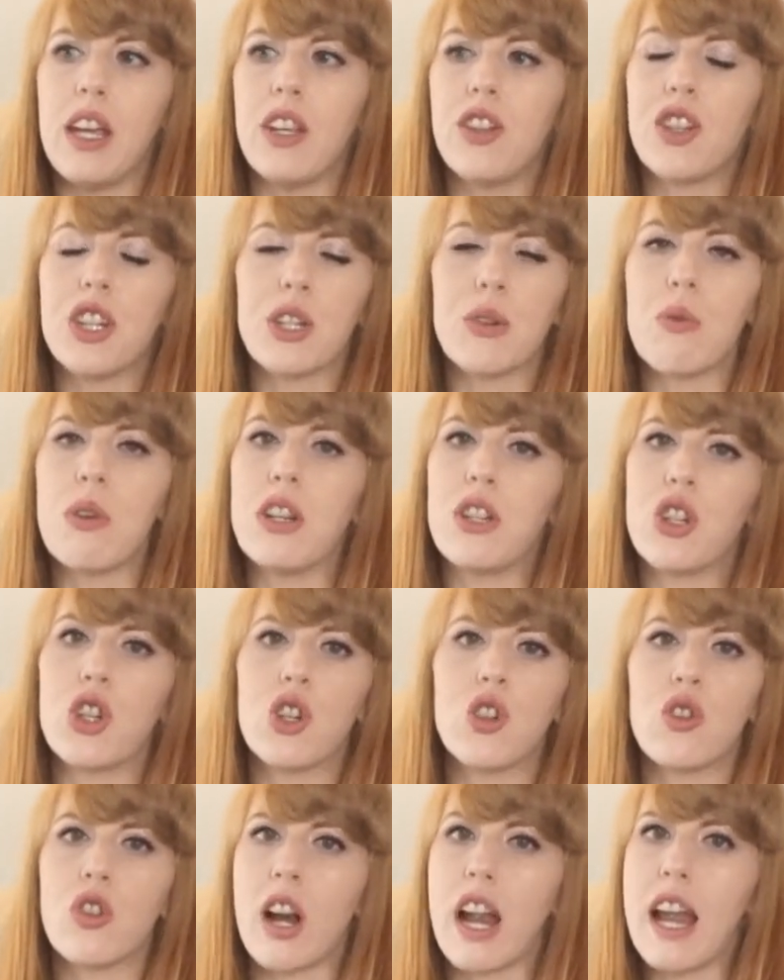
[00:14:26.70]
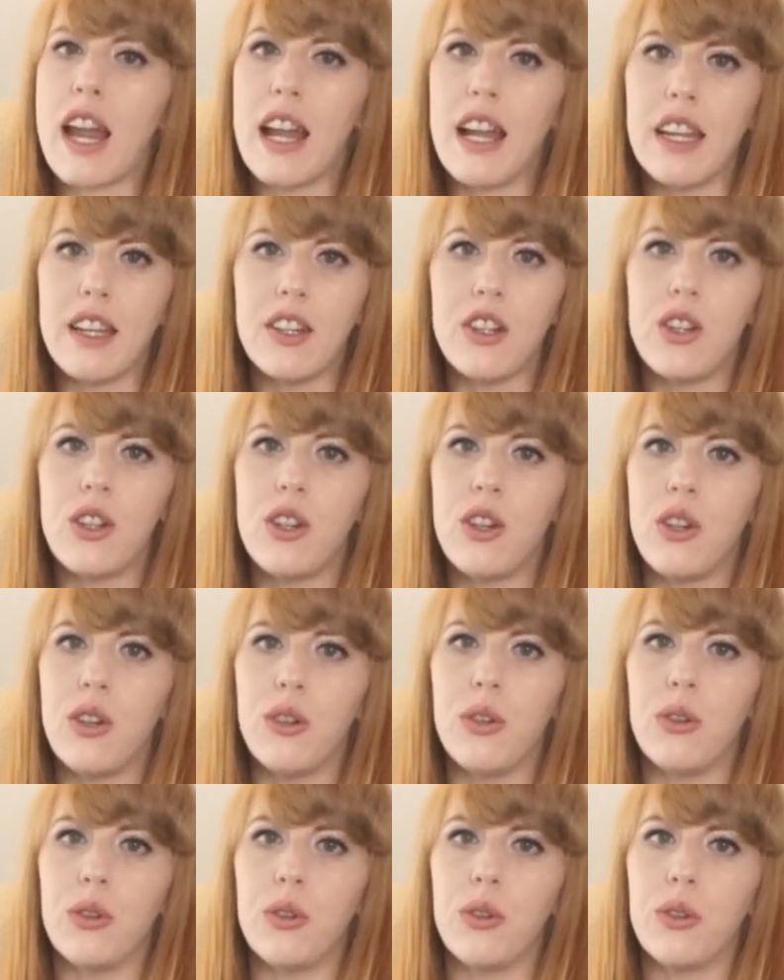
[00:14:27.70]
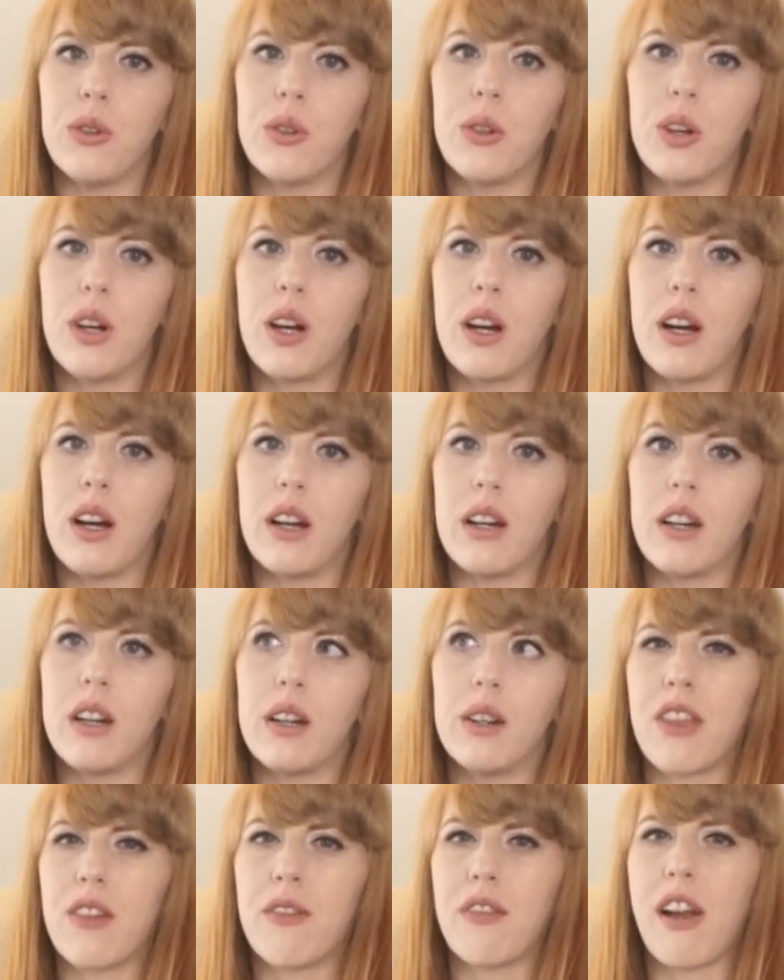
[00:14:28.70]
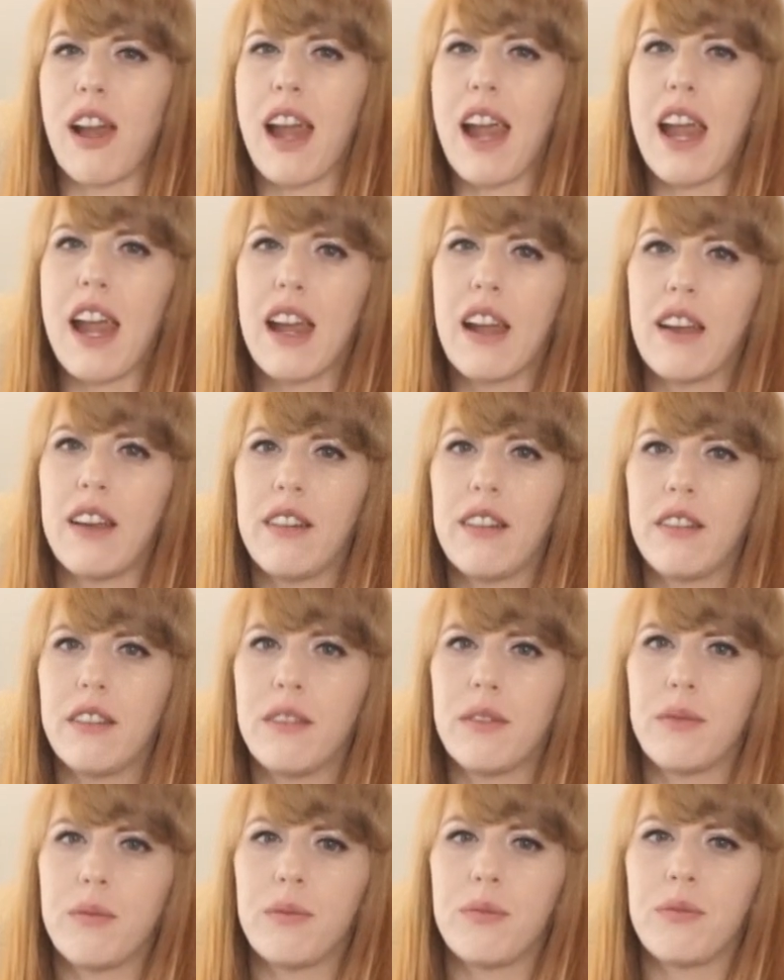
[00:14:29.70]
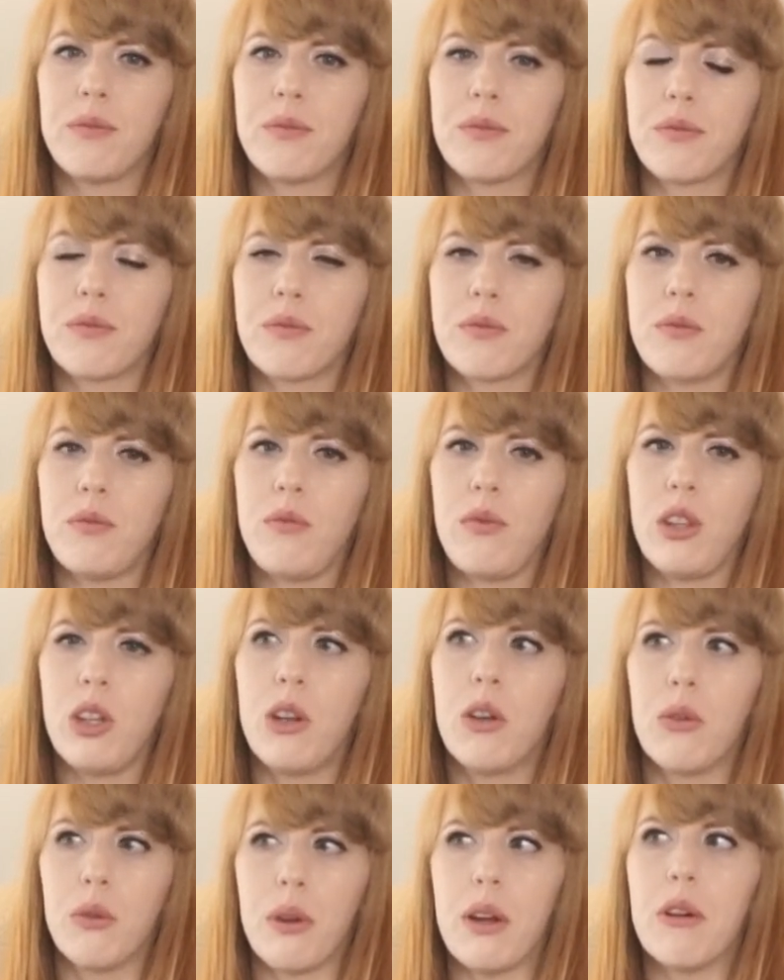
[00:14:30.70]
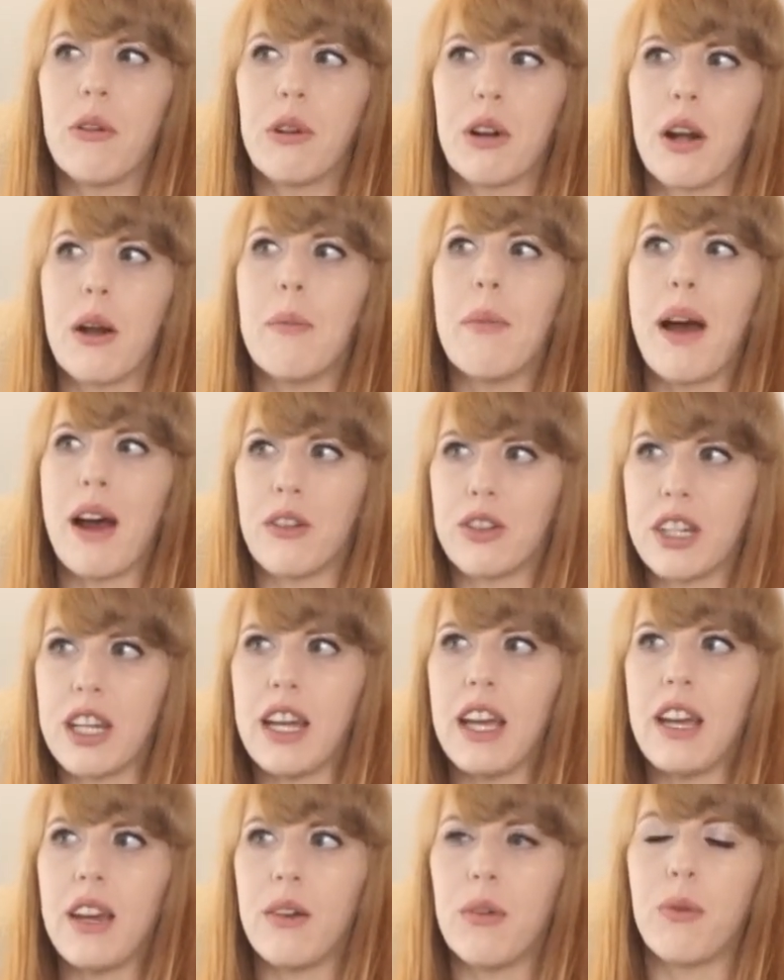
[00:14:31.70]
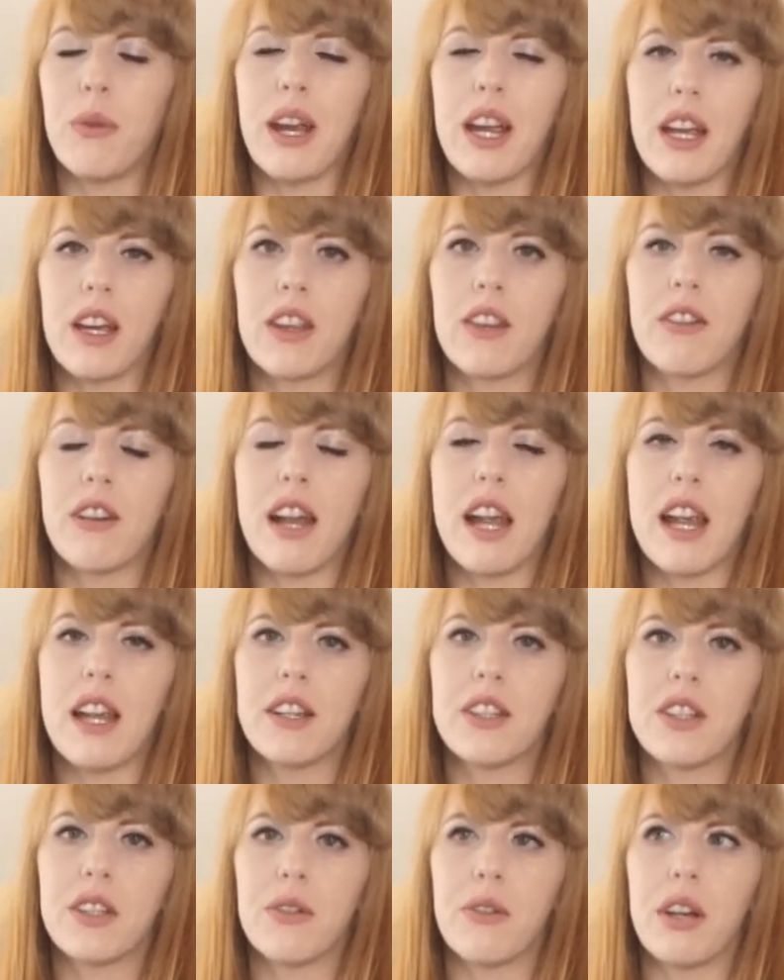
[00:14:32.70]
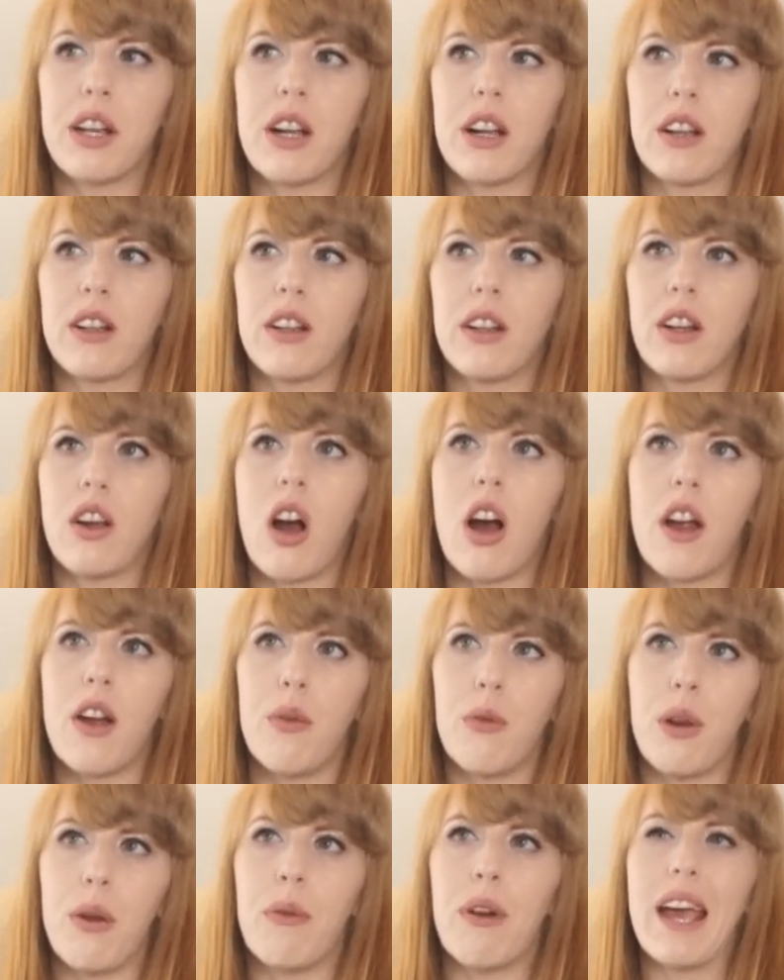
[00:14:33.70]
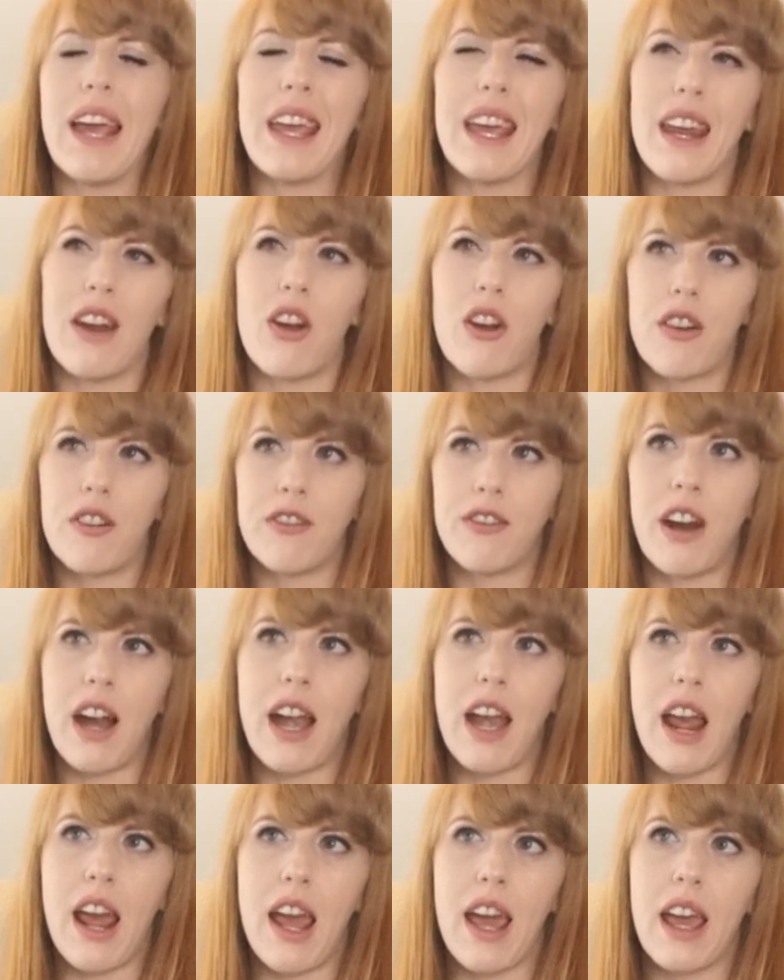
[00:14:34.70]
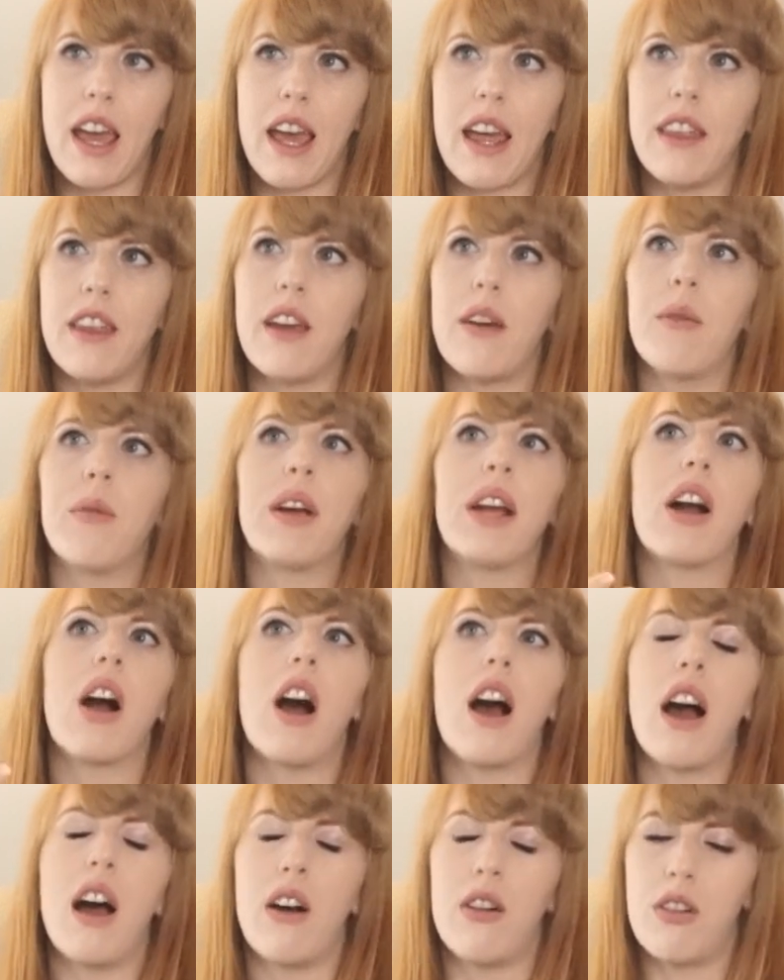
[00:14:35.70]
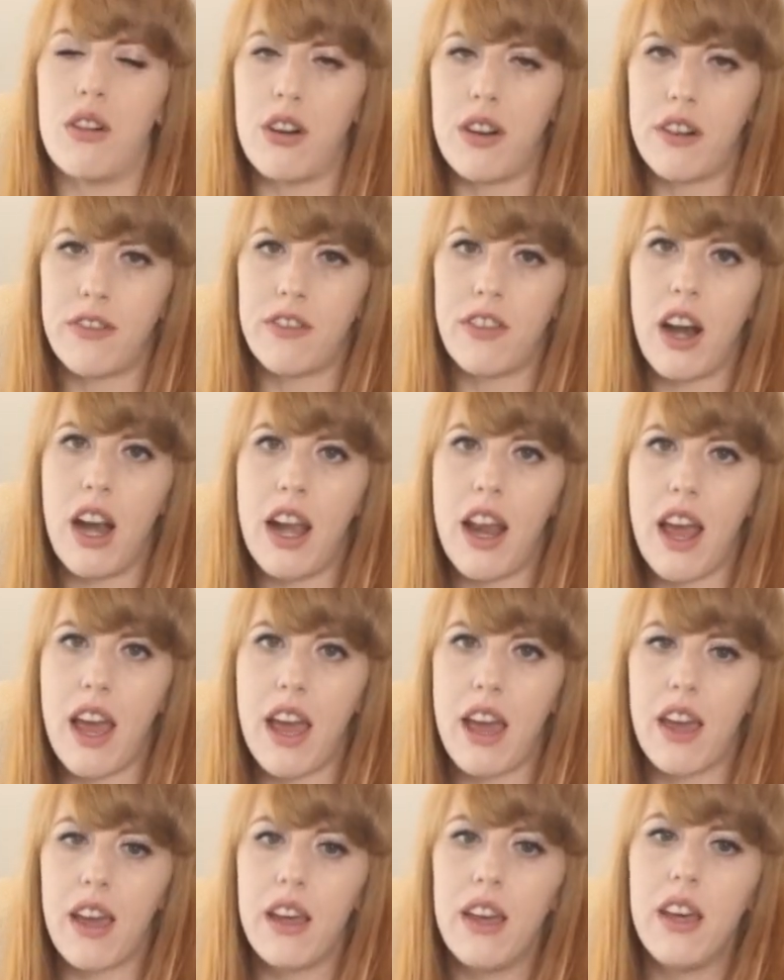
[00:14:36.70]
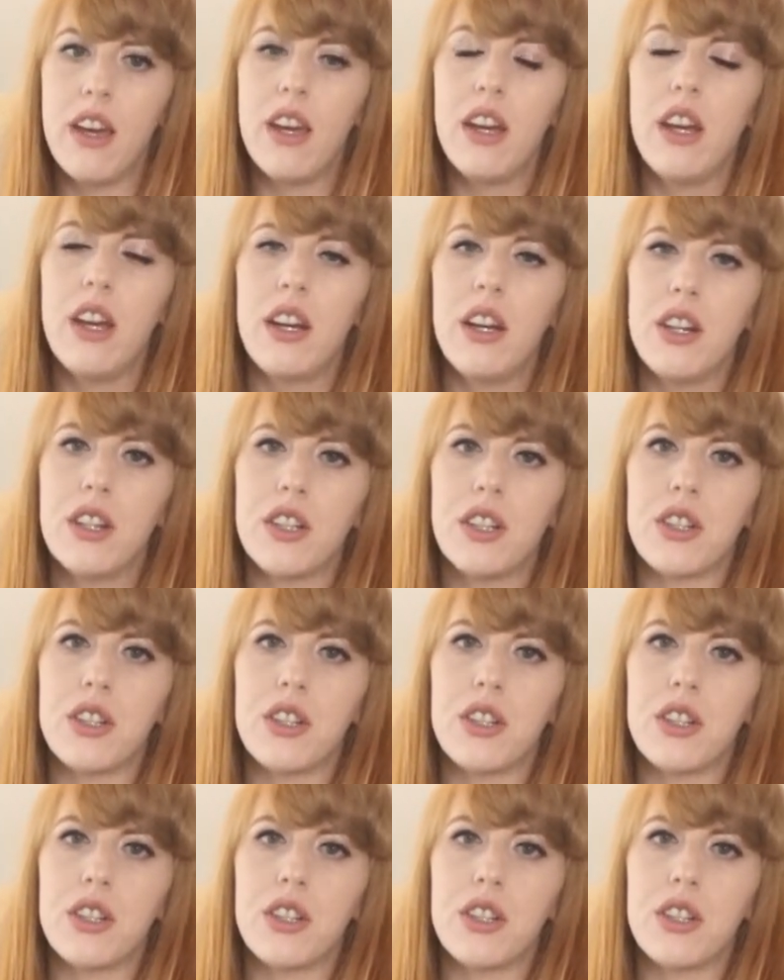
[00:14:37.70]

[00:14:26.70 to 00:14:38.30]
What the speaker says: we just went straight into week 3. We were about to hit week 3, so we went in on a Friday and then we got out on a Friday.